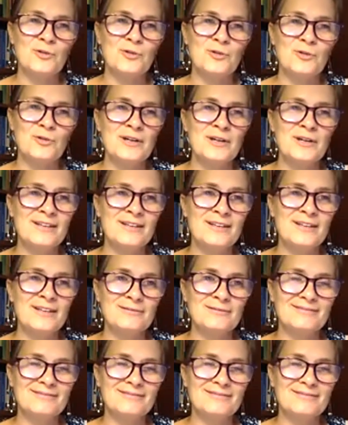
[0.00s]
with me and I'll
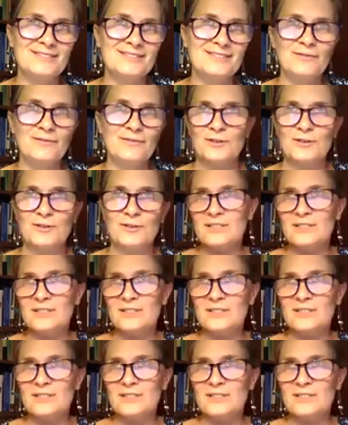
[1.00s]
destroy you.